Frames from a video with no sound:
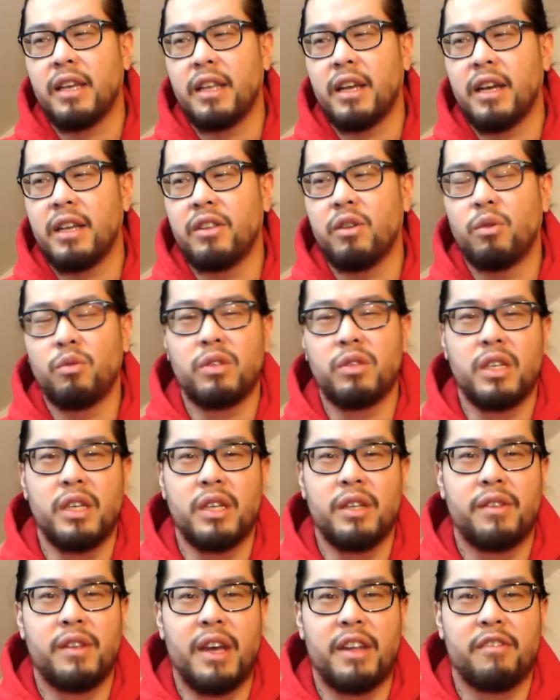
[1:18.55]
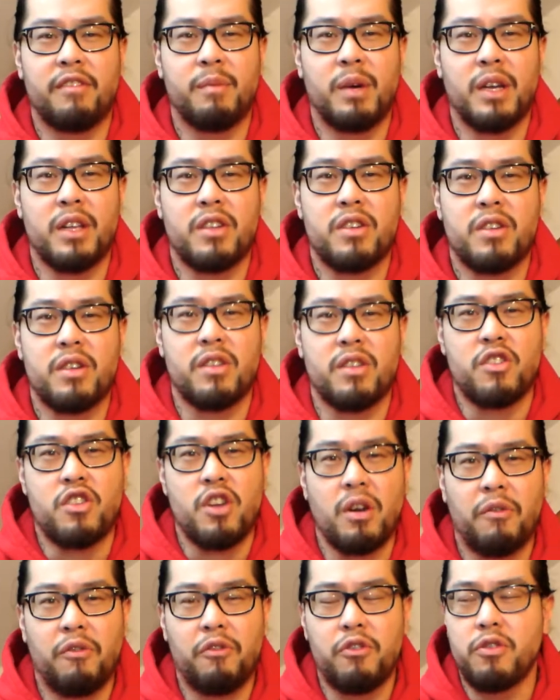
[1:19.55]
that I don't eat as much
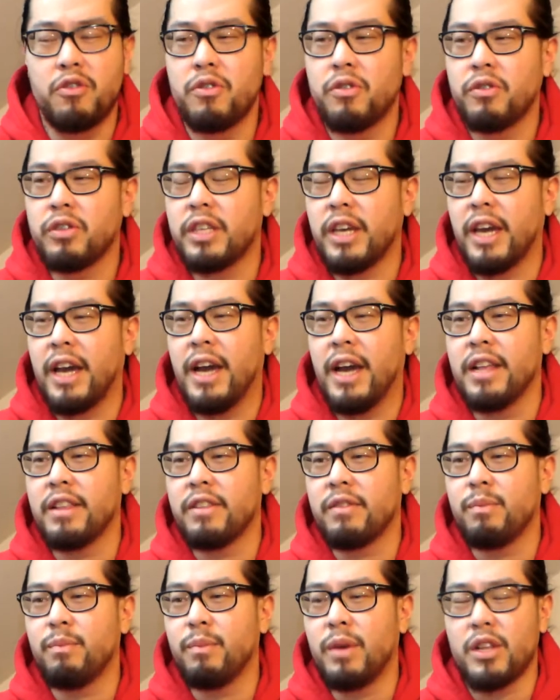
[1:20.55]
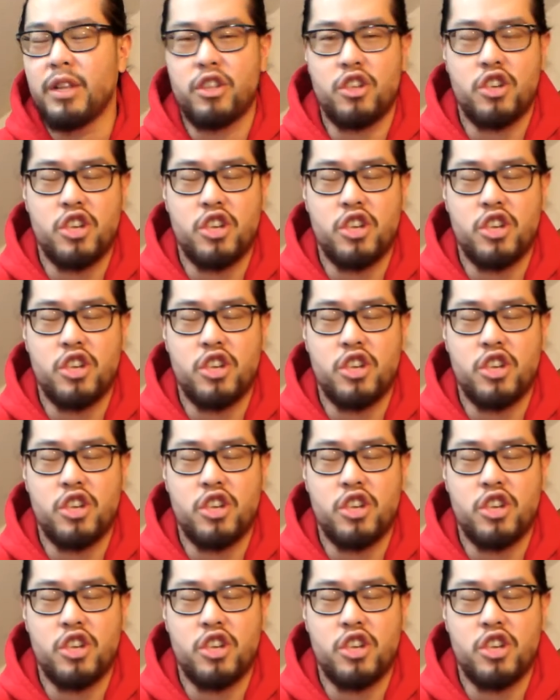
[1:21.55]
junk food and much